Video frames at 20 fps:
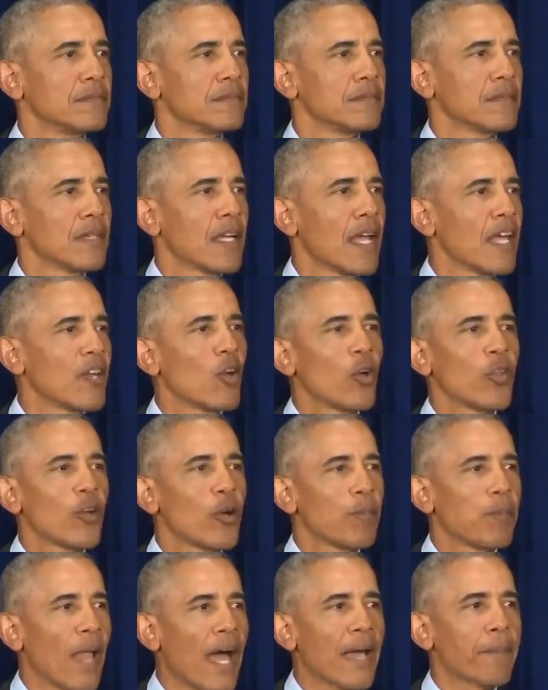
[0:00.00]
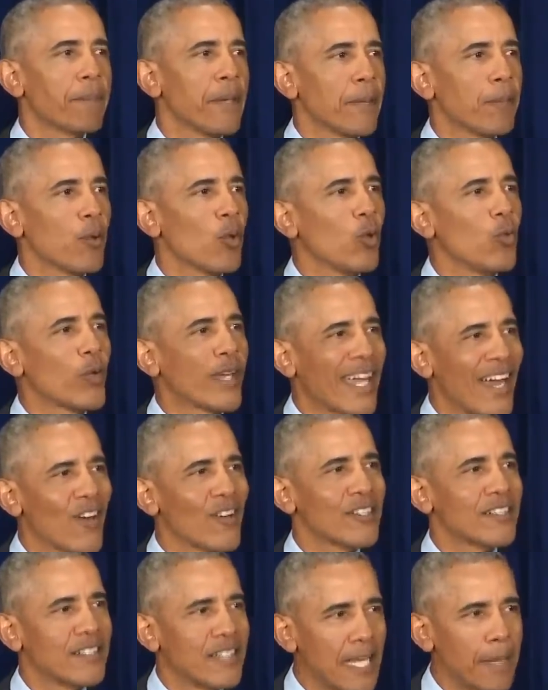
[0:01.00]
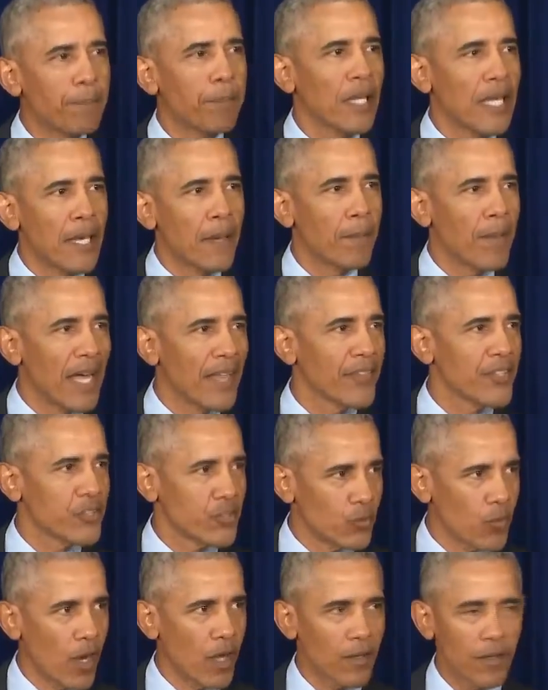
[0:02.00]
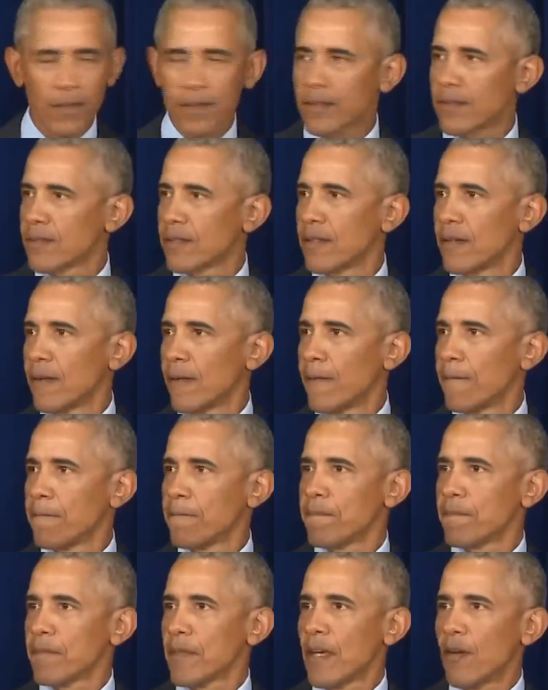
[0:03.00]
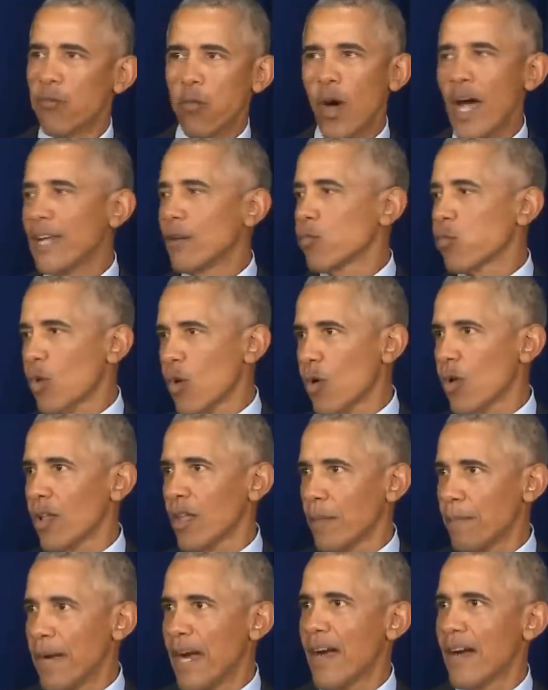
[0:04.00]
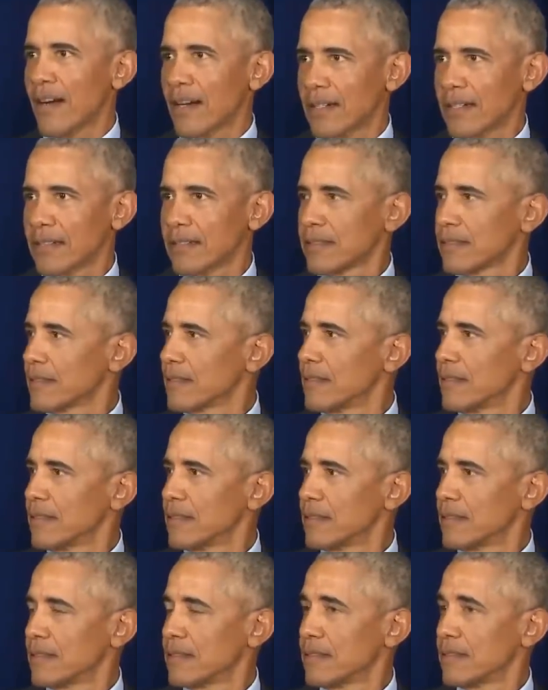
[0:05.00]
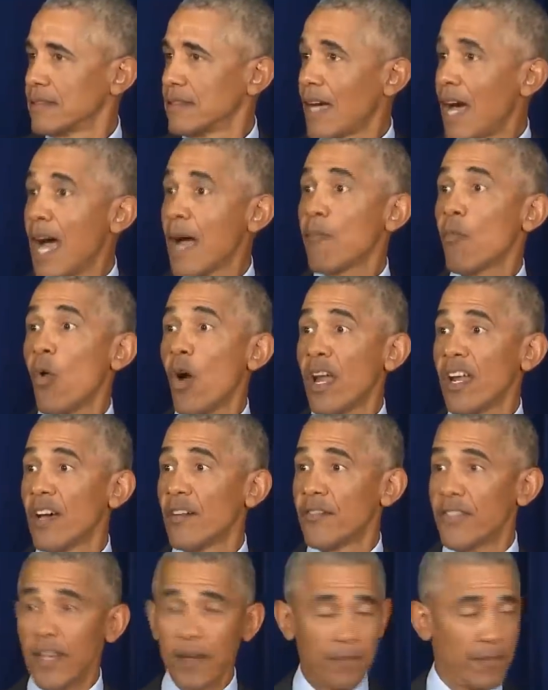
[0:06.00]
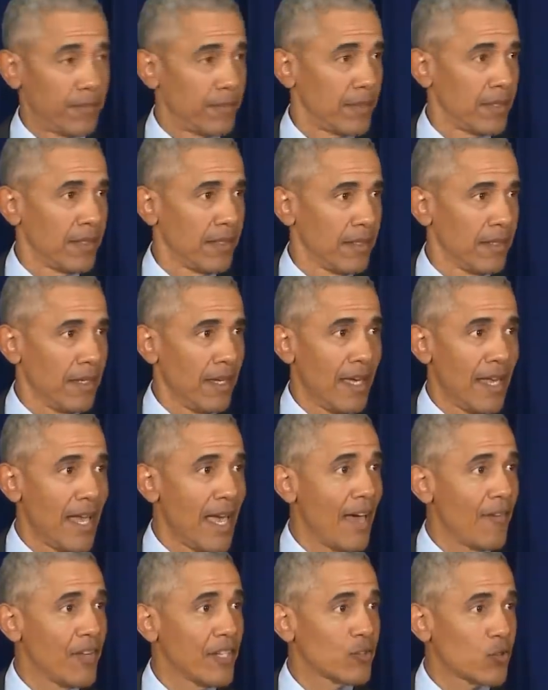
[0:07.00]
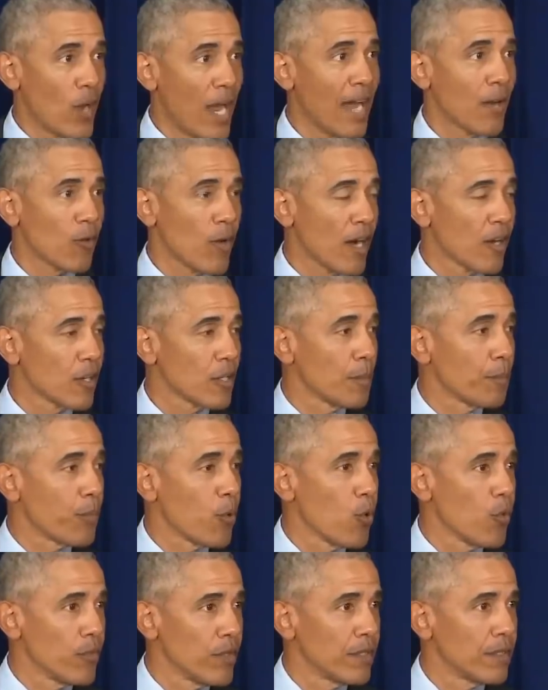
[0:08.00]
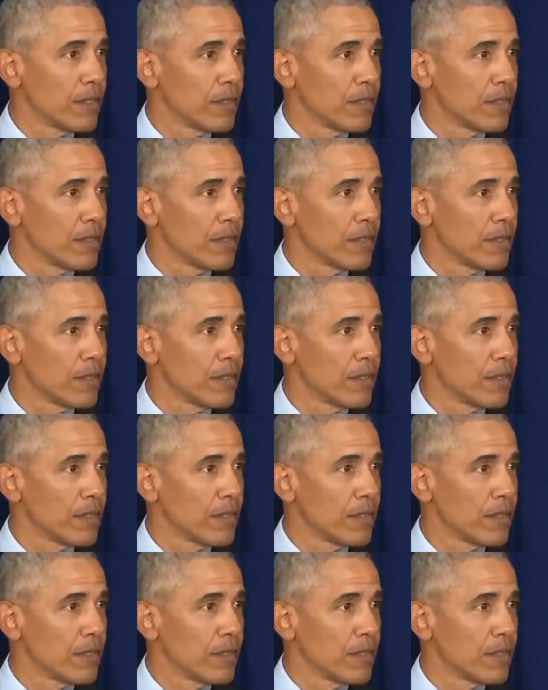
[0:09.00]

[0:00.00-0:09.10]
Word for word: And I know there are black people who care deeply about the struggles of white rural America. I'm one of them, and I have a track record to prove it.